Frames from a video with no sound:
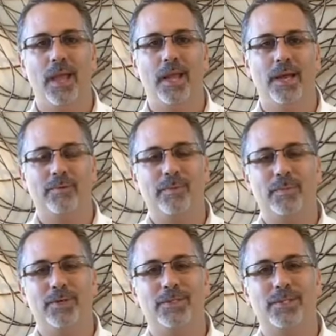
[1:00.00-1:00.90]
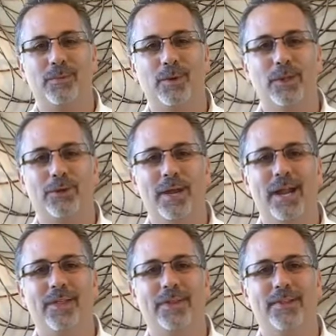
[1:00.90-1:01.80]
and for putting something really
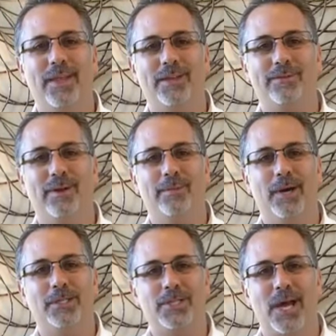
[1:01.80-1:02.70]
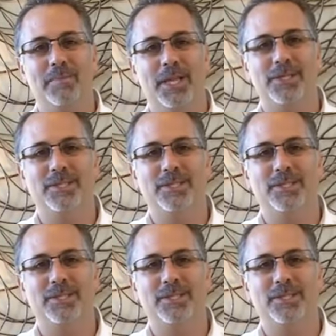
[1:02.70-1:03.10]
great out there. Thank you very much. God bless